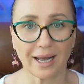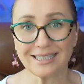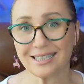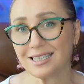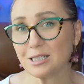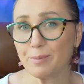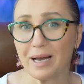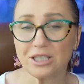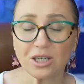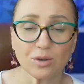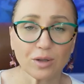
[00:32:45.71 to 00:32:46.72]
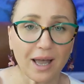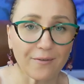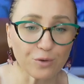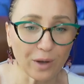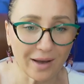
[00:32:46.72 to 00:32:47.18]
As a dispatcher, you don't
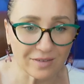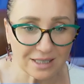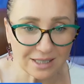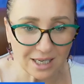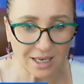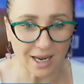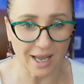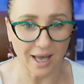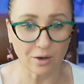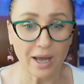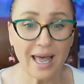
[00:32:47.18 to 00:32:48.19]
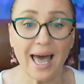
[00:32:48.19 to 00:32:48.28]
have to have a CDL.